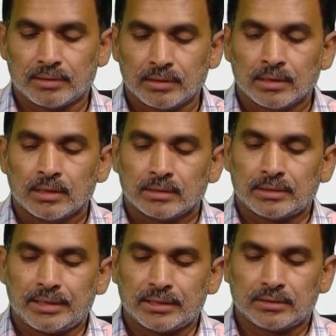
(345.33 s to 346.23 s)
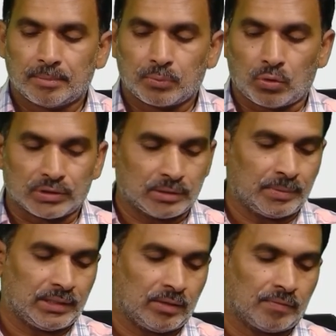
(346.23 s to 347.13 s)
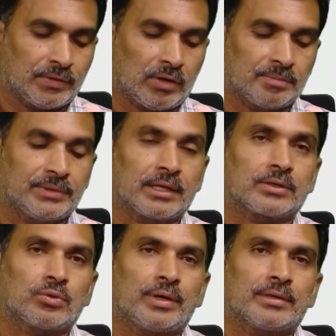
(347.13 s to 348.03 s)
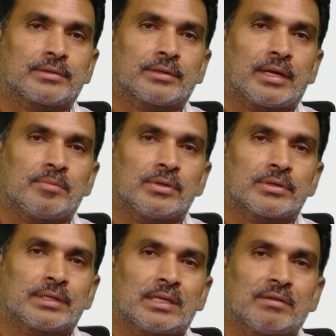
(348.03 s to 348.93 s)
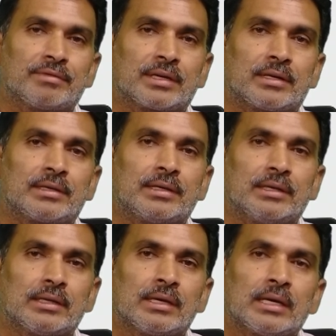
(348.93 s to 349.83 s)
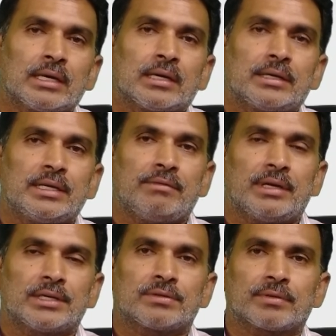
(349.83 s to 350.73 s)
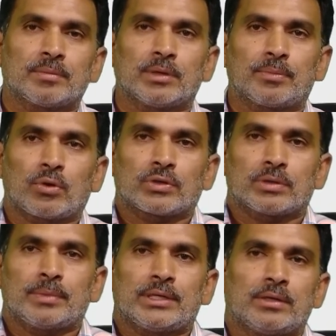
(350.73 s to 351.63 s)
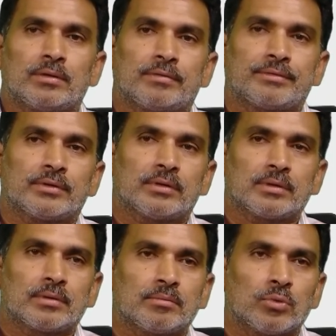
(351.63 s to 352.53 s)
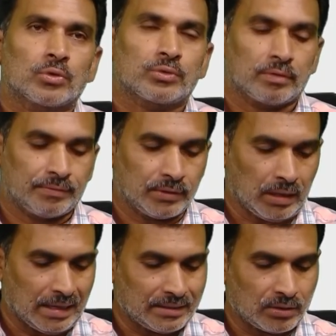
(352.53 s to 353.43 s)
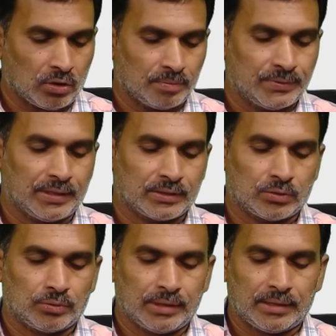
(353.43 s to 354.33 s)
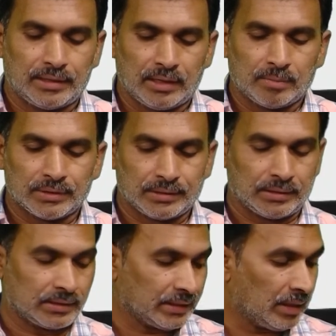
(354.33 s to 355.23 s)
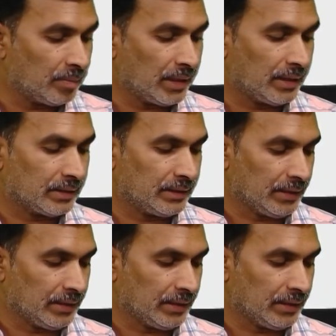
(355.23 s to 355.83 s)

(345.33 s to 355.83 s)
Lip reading: That is, the proximity of the object to its neighbor significantly deviates from the proximity of most of the other objects to their neighbors in the same data set.